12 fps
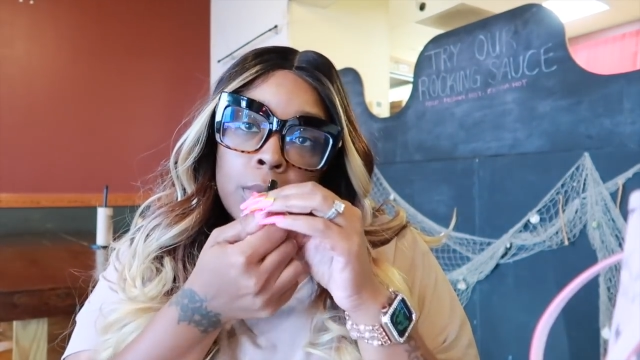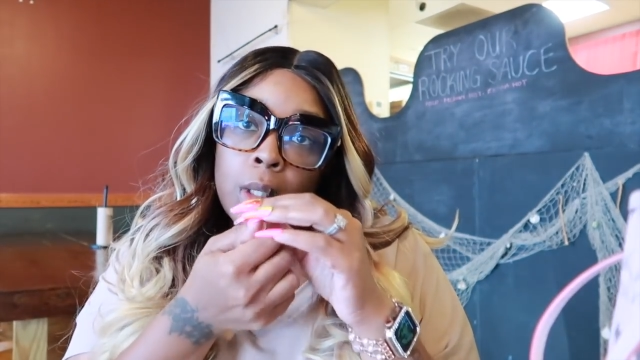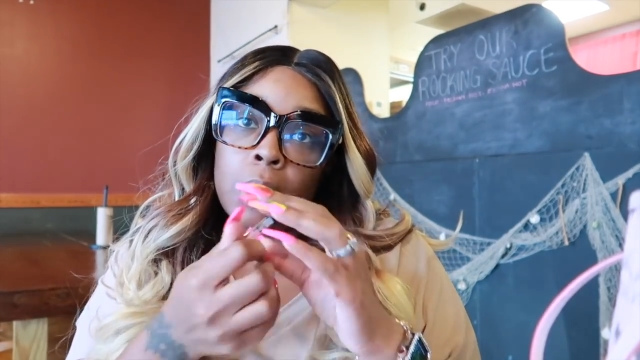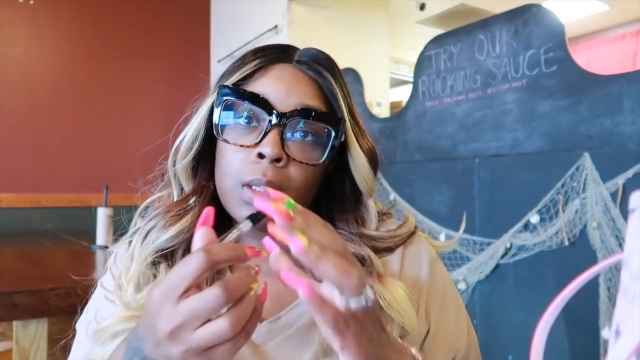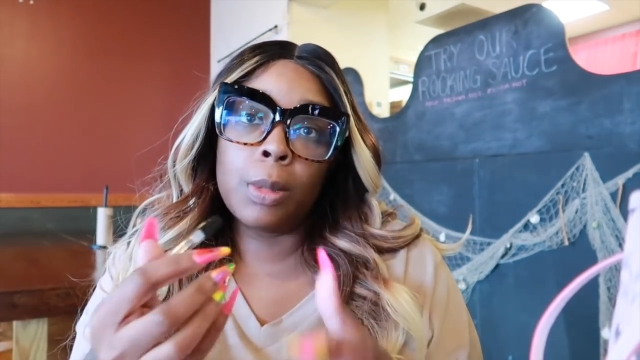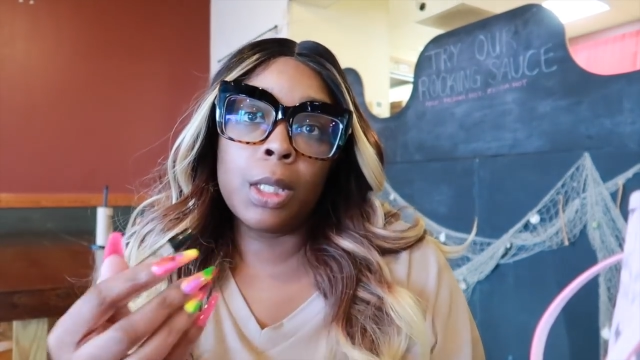
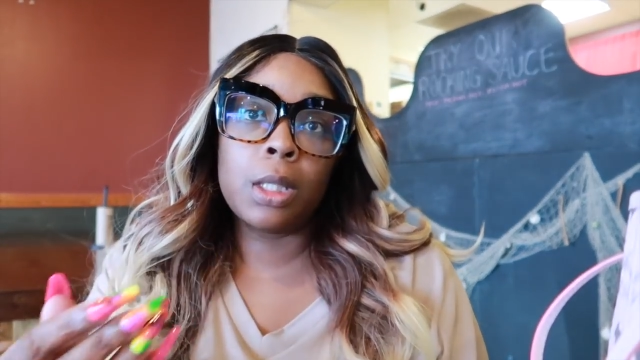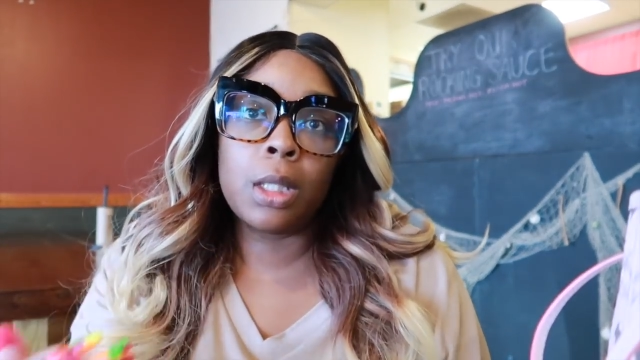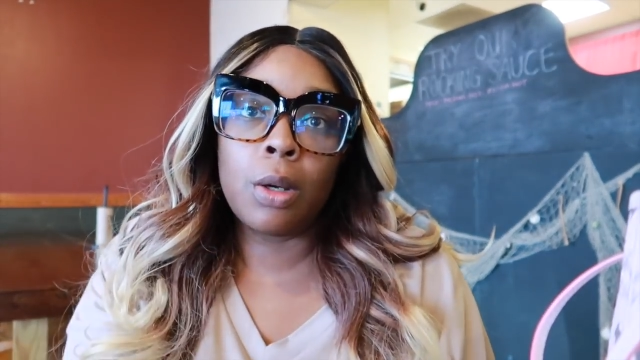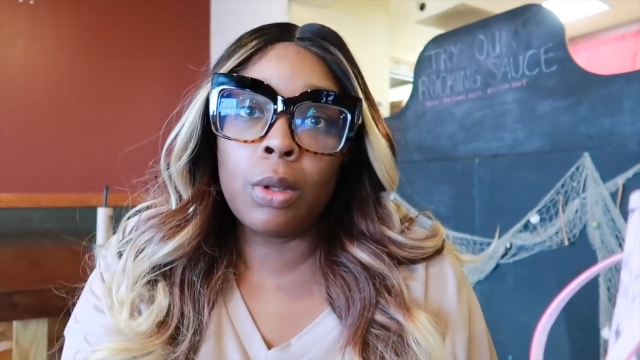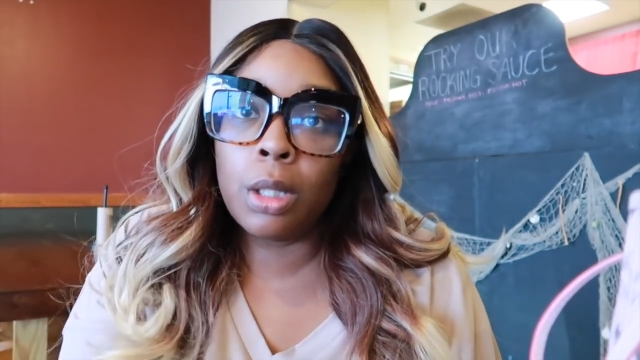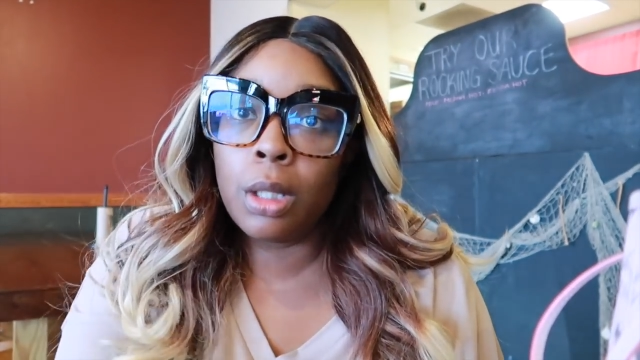This smells
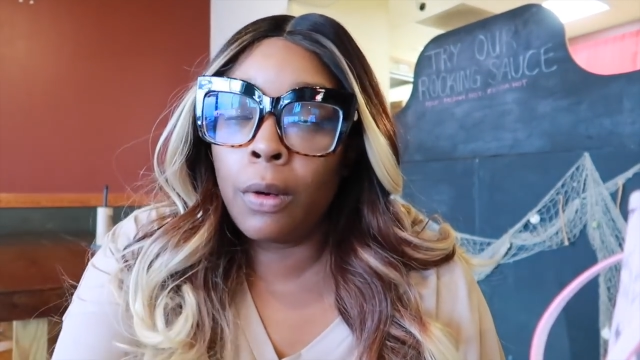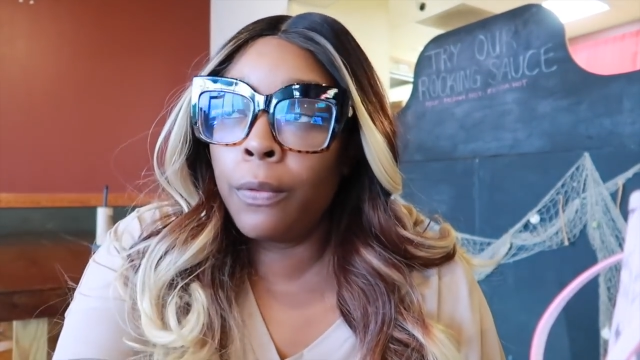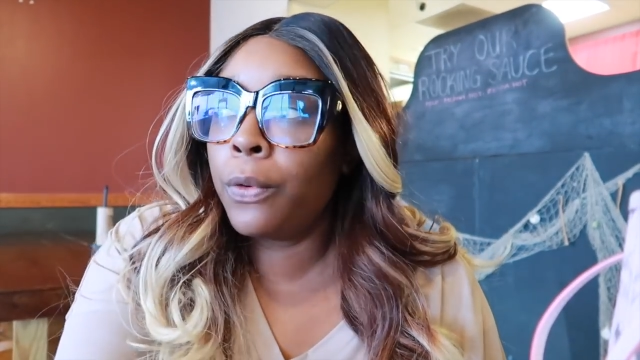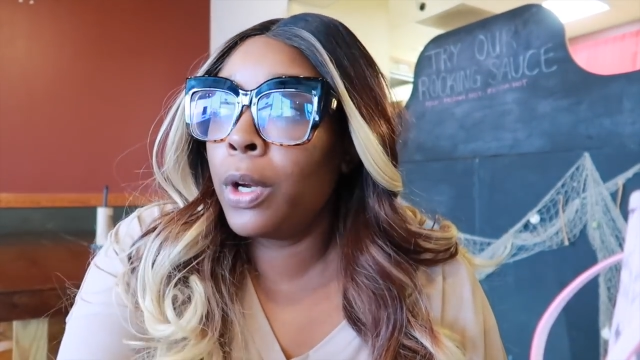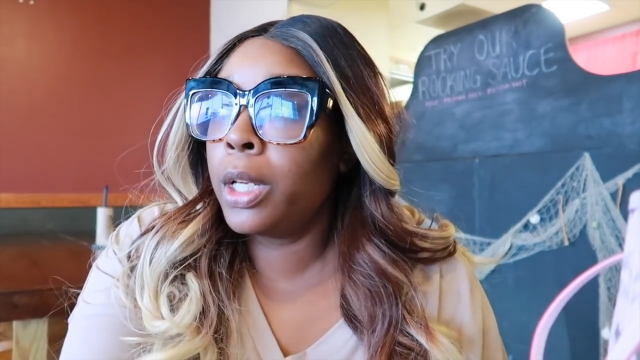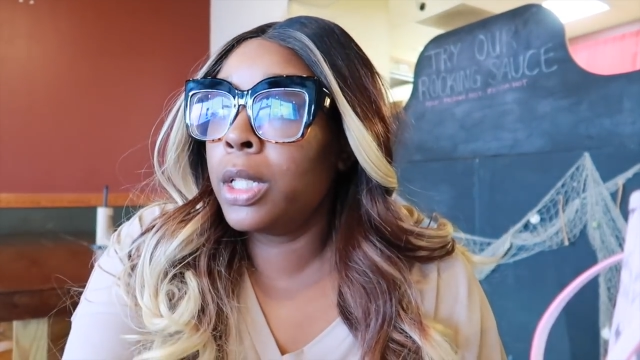so good and
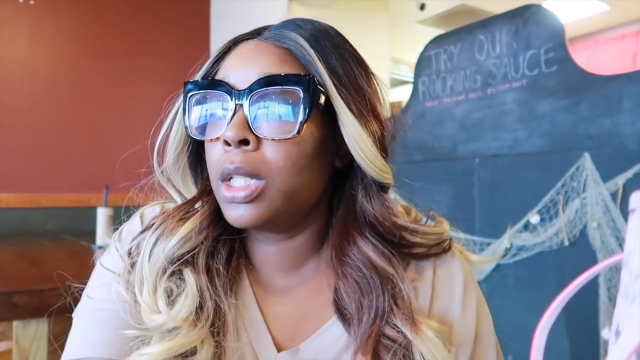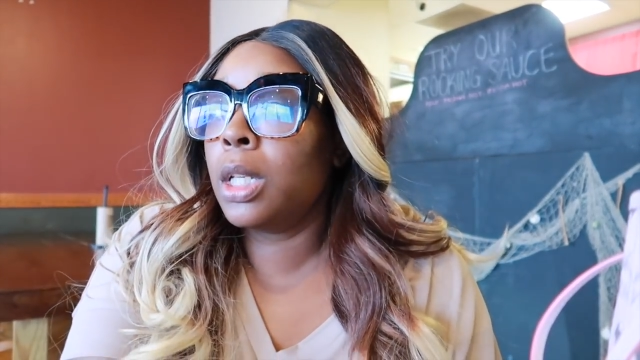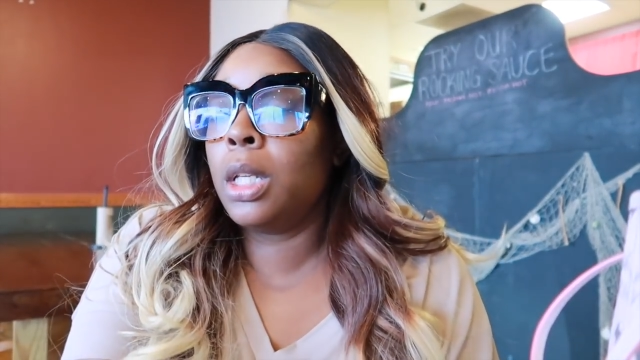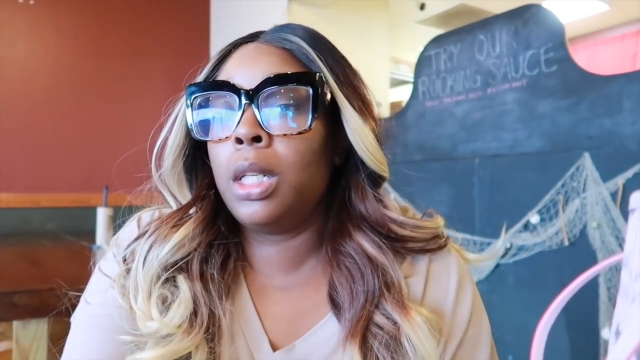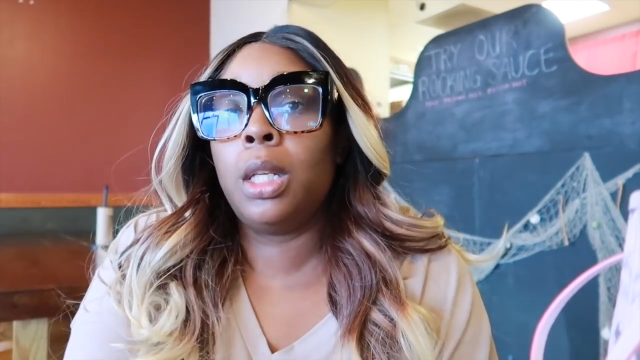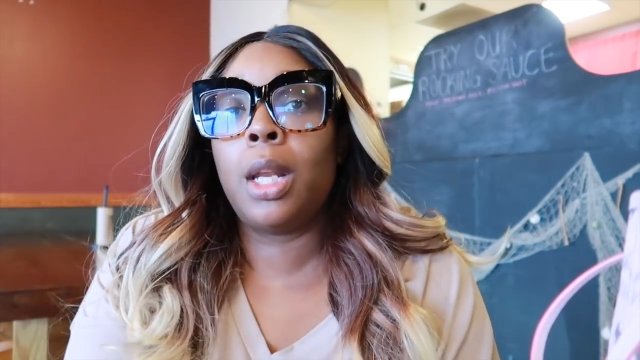fresh
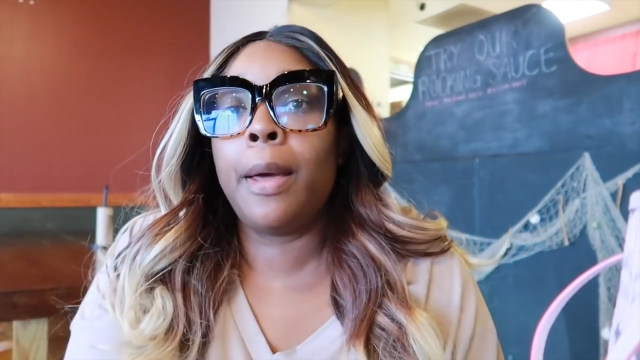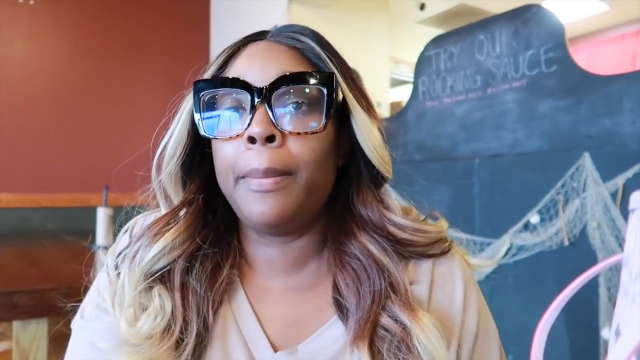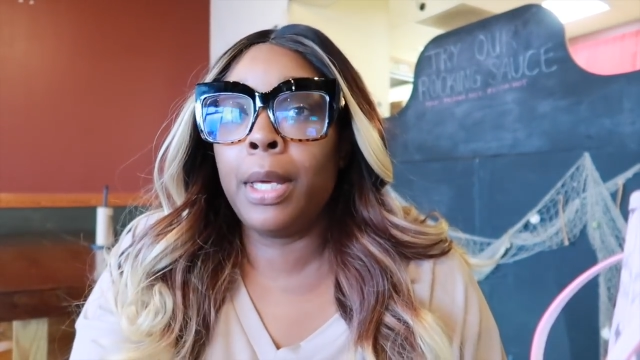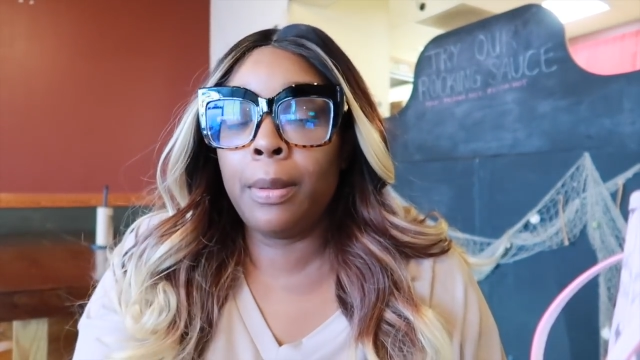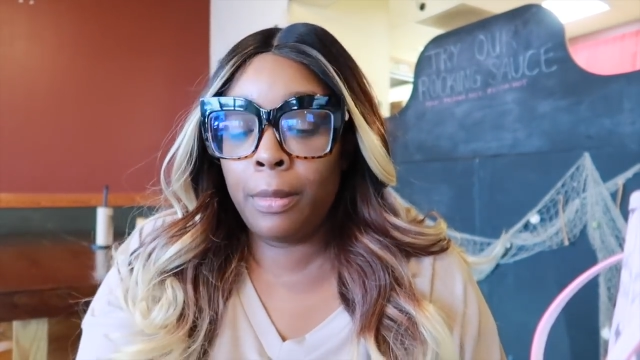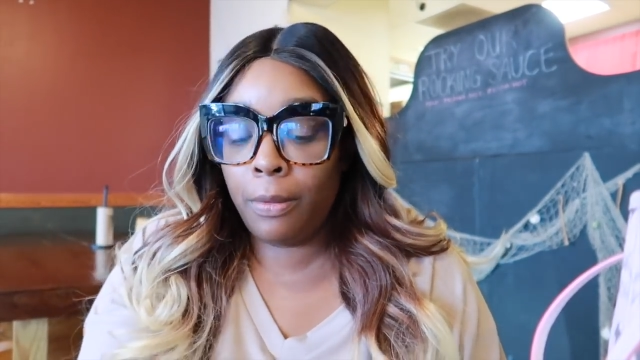and it did not
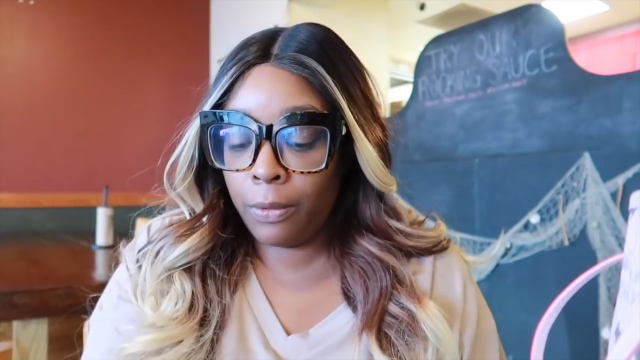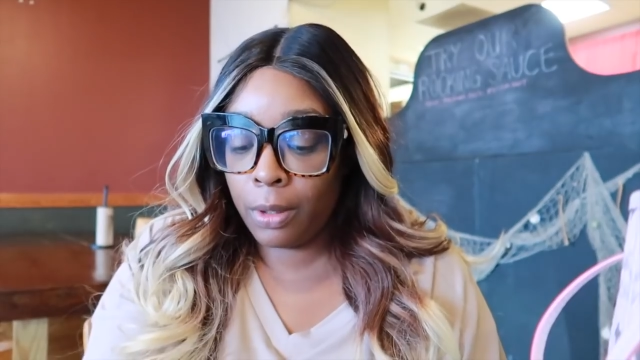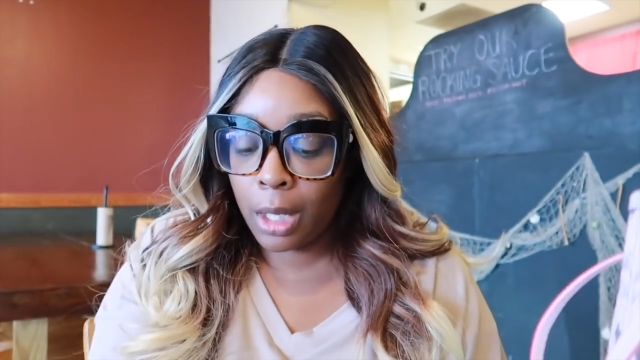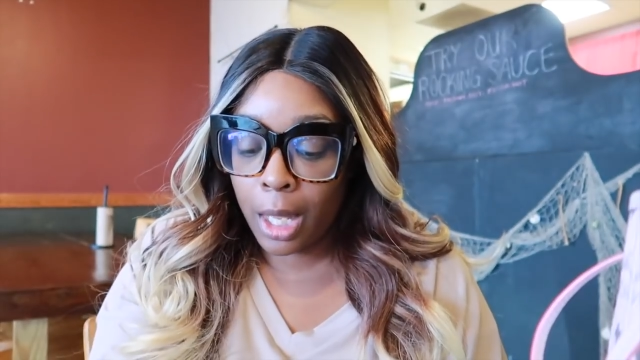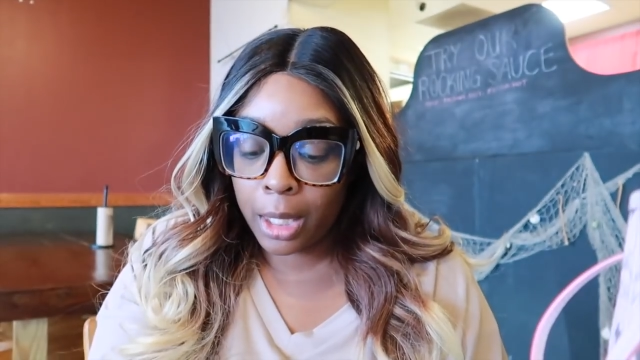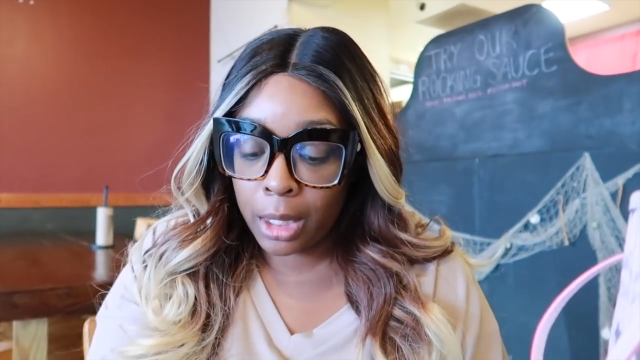make me
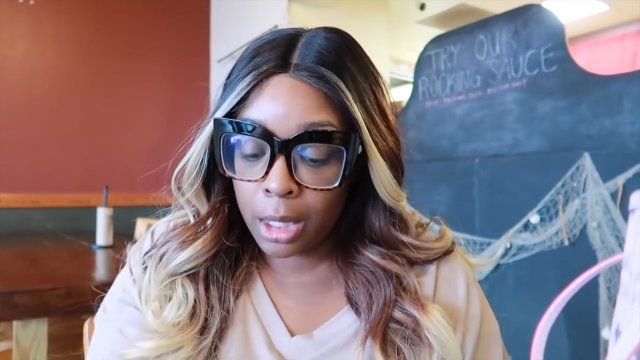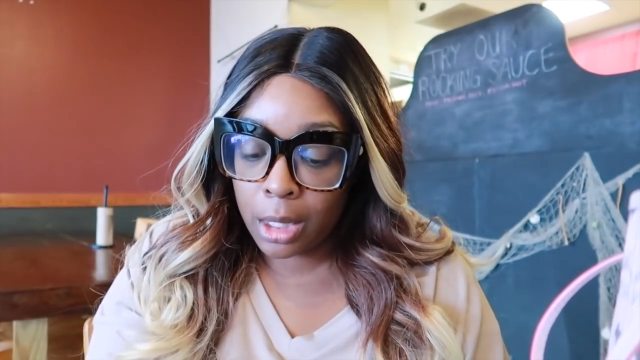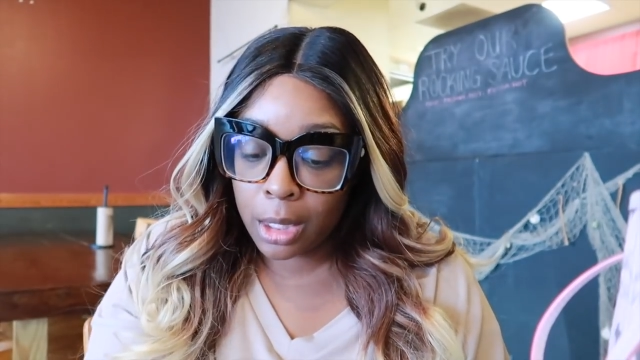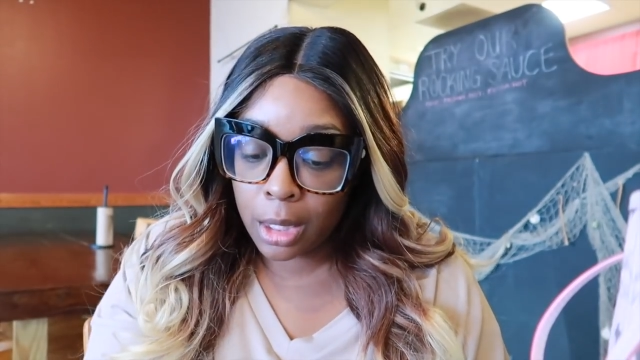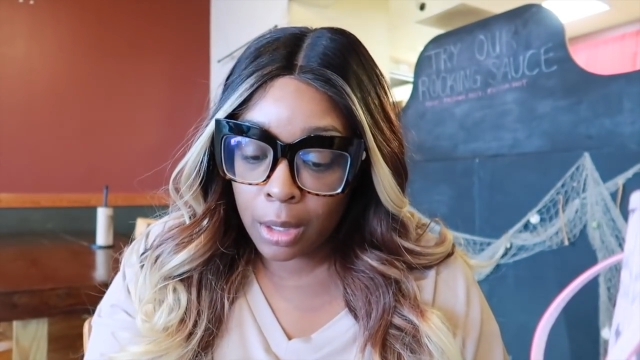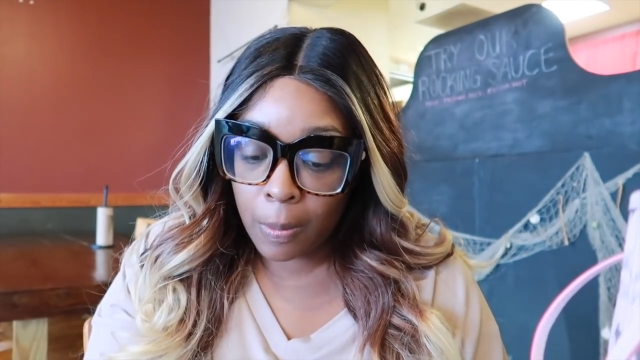feel like
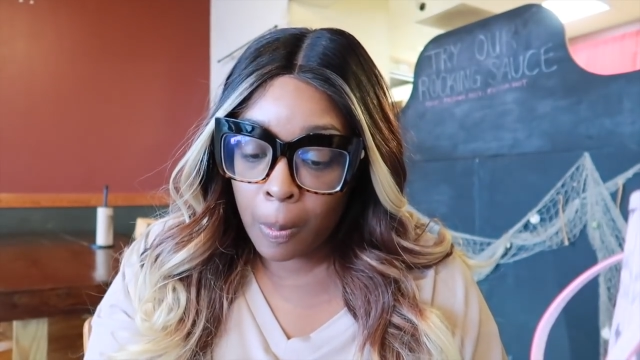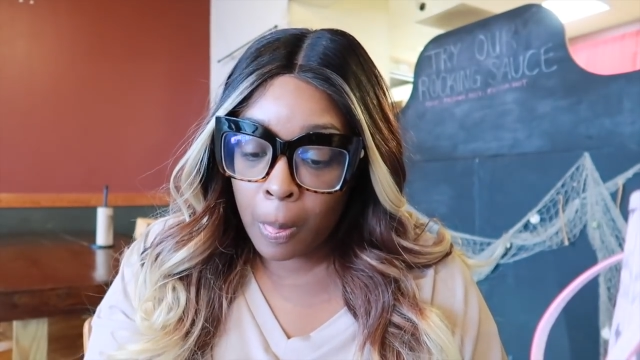dizzy.